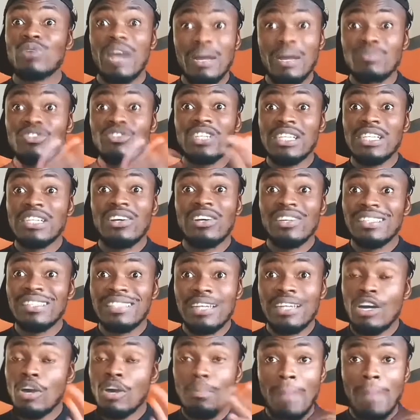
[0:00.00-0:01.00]
That's what I'm saying
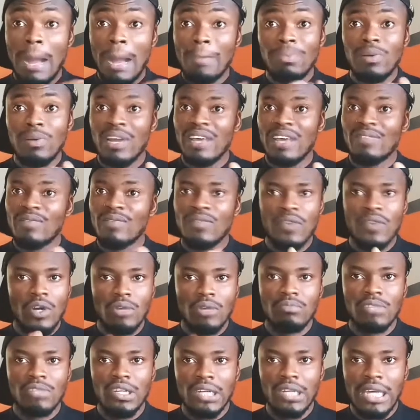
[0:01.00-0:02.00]
on here on my
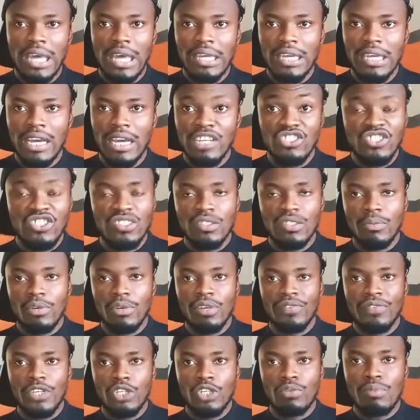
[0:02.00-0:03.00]
platform. Okay, that's just
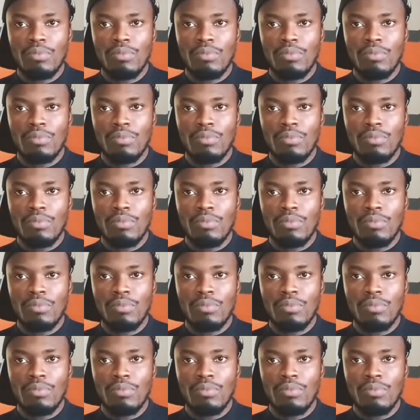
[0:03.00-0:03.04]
